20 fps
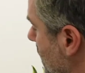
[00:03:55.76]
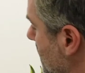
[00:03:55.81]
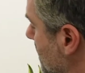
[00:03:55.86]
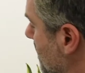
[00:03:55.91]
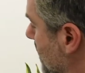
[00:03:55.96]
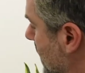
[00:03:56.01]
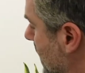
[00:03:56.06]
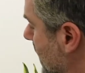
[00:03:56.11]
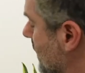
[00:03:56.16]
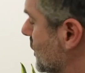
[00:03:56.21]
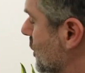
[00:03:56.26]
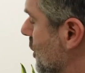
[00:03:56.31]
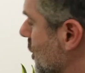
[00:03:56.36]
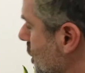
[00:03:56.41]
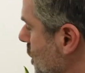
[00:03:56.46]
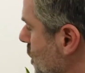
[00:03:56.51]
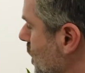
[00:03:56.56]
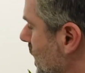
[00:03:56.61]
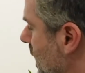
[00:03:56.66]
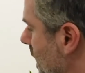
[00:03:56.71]
place your
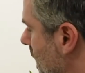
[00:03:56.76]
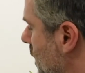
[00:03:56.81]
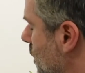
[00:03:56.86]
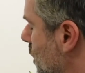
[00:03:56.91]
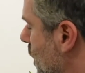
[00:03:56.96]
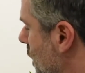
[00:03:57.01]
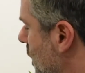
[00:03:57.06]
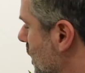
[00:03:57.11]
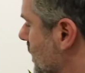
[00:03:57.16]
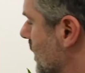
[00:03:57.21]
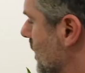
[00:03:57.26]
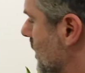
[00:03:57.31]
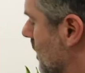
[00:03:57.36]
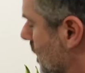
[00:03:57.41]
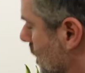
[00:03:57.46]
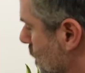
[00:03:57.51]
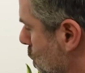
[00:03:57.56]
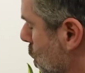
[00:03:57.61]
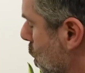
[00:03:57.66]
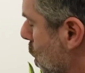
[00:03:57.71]
new keyword
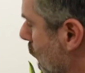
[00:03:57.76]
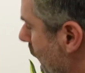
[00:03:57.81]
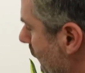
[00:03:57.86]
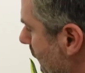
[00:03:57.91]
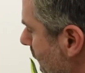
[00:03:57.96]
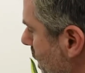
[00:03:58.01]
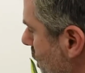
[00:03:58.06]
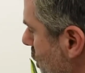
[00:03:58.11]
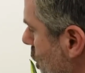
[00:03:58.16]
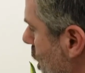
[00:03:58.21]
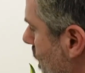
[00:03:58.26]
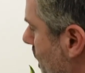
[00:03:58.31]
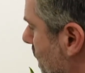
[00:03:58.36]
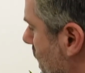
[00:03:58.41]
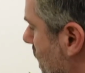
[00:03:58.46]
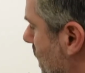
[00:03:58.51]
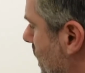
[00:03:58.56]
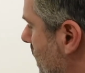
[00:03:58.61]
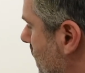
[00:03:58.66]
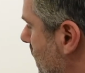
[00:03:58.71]
and wire
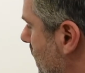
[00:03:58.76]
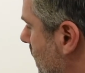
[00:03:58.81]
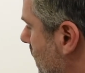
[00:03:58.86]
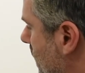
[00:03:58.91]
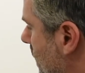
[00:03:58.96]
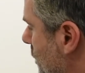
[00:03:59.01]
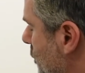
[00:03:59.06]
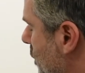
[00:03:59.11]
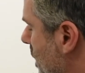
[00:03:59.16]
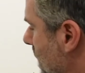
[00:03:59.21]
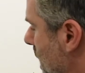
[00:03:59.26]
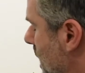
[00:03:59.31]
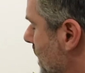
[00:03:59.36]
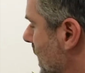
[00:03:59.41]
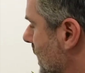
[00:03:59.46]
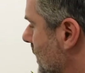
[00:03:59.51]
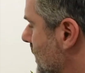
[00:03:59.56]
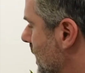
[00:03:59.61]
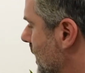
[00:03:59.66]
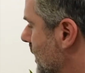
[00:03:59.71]
up your
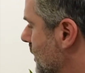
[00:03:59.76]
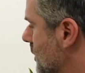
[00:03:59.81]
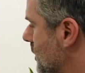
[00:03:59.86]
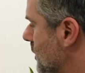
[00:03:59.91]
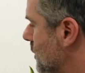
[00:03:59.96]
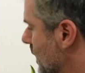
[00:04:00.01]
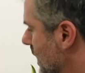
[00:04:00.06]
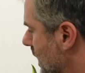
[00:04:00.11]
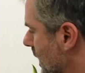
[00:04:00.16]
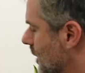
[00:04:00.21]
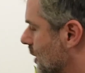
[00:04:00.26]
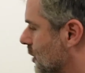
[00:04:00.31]
implementations within the